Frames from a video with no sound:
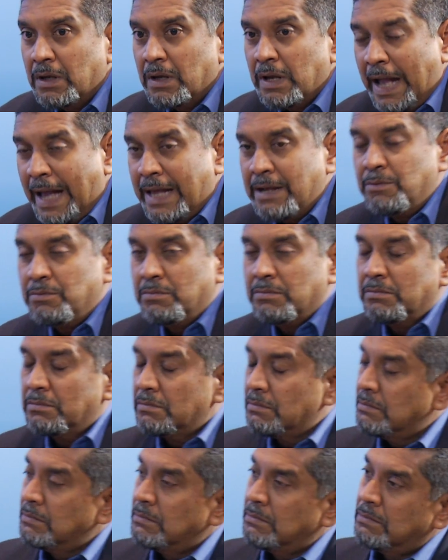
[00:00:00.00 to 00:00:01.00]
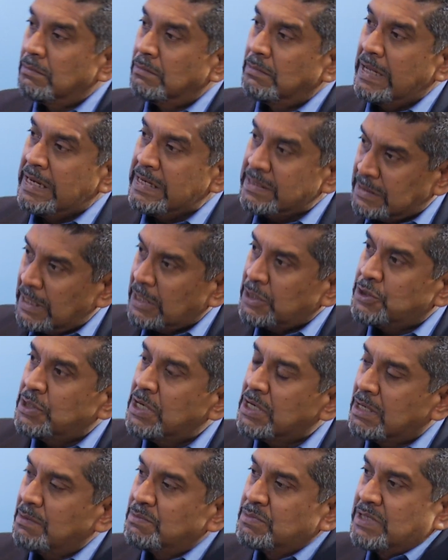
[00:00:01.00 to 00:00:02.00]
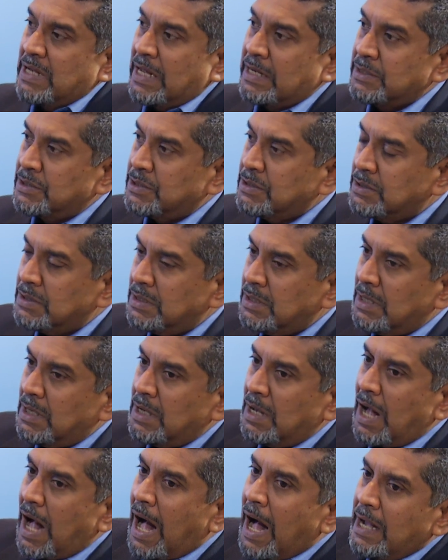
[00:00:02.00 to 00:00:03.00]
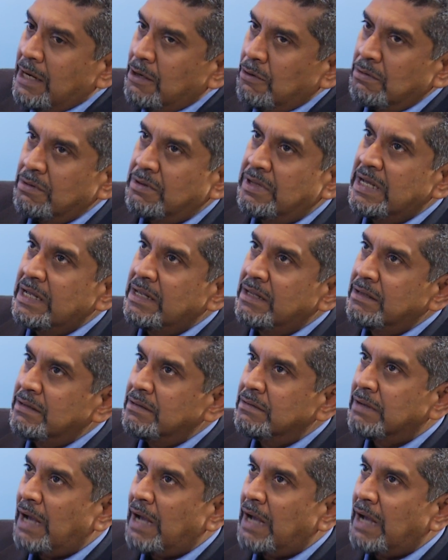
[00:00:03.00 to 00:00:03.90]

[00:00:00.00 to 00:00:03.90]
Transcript: And in such circumstances, I don't think